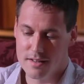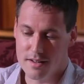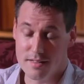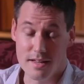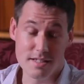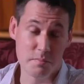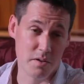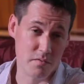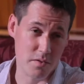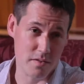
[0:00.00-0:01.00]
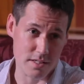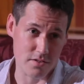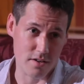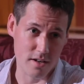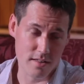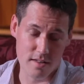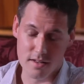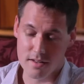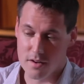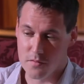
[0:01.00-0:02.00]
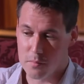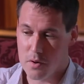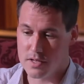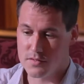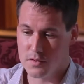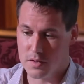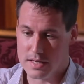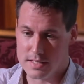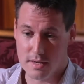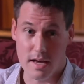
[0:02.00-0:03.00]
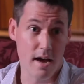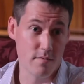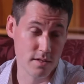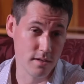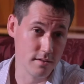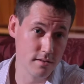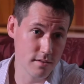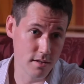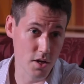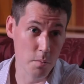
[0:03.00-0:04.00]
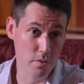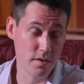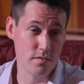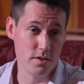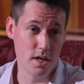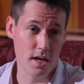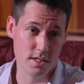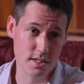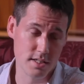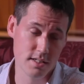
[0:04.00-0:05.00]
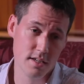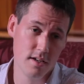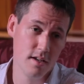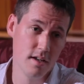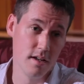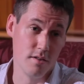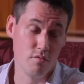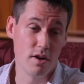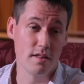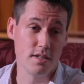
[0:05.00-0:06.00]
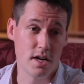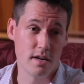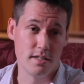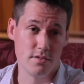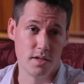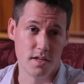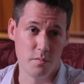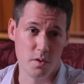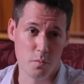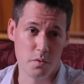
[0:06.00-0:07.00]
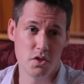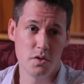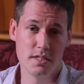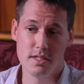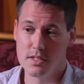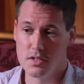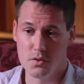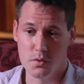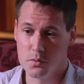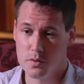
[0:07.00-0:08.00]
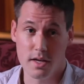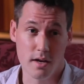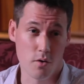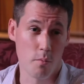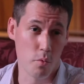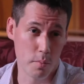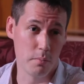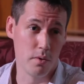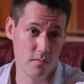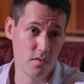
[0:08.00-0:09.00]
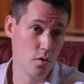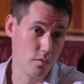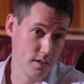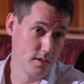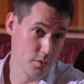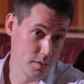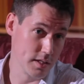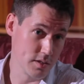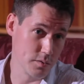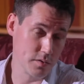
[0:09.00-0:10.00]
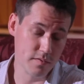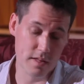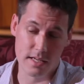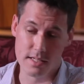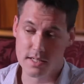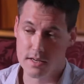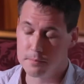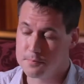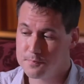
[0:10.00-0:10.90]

I think it's been a few things really. I think over the past few years I have done a number of different challenges and running the has really given me the opportunity to get a lot more people involved in doing these sorts of things. So